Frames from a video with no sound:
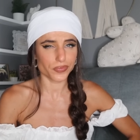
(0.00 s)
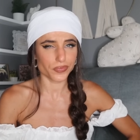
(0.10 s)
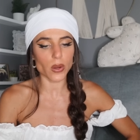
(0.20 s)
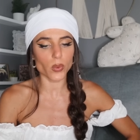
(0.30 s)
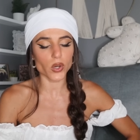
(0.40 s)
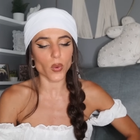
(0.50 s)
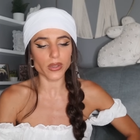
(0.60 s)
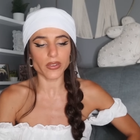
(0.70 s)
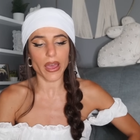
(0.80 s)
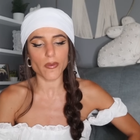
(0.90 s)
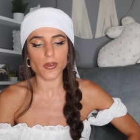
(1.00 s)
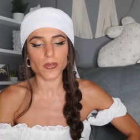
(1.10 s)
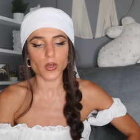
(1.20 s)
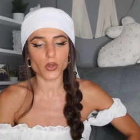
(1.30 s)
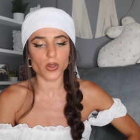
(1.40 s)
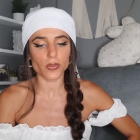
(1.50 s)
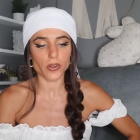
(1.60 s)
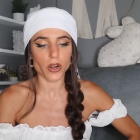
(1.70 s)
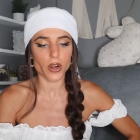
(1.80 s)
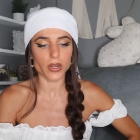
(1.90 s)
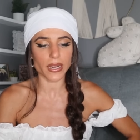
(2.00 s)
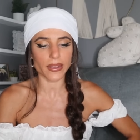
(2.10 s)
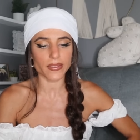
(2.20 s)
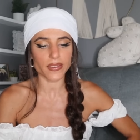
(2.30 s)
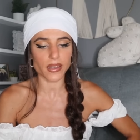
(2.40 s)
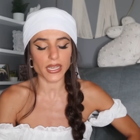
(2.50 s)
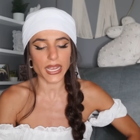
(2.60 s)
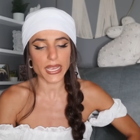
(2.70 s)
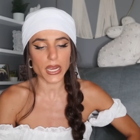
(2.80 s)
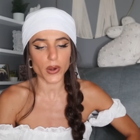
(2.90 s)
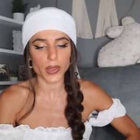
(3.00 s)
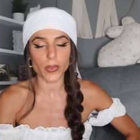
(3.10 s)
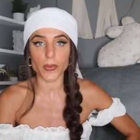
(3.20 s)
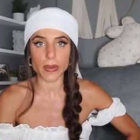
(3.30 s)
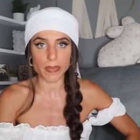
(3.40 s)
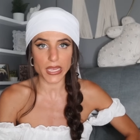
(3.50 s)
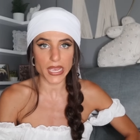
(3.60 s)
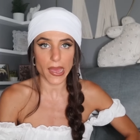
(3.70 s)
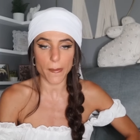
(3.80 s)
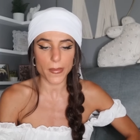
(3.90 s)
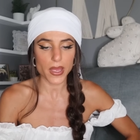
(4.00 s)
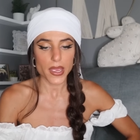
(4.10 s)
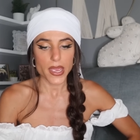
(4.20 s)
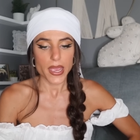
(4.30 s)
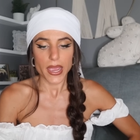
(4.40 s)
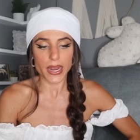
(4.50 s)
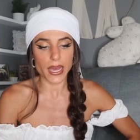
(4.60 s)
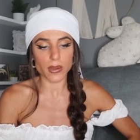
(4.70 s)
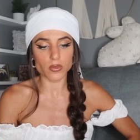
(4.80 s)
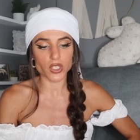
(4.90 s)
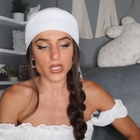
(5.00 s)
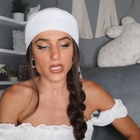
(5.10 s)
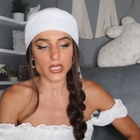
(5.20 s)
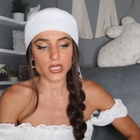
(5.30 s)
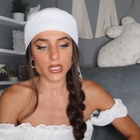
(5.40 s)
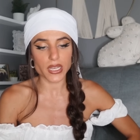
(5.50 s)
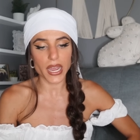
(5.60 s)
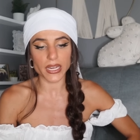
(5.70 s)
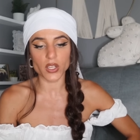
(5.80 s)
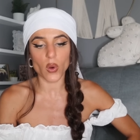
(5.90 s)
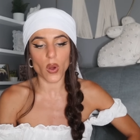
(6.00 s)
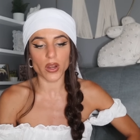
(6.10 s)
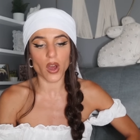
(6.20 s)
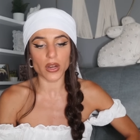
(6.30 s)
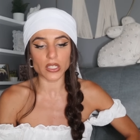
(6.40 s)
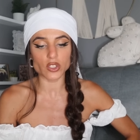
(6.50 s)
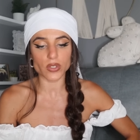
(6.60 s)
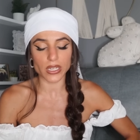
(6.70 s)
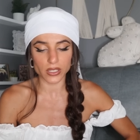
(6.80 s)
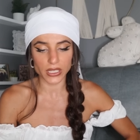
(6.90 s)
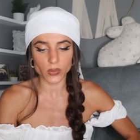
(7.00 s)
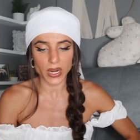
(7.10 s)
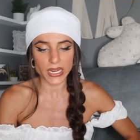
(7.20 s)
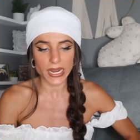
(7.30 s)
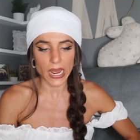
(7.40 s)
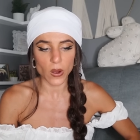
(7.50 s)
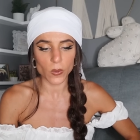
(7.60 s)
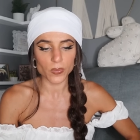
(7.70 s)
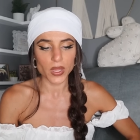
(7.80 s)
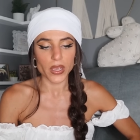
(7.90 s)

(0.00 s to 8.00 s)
And we're going to have a funeral for her next Sunday here at 3 p.m. And I'm just kind of going on adrenaline right now.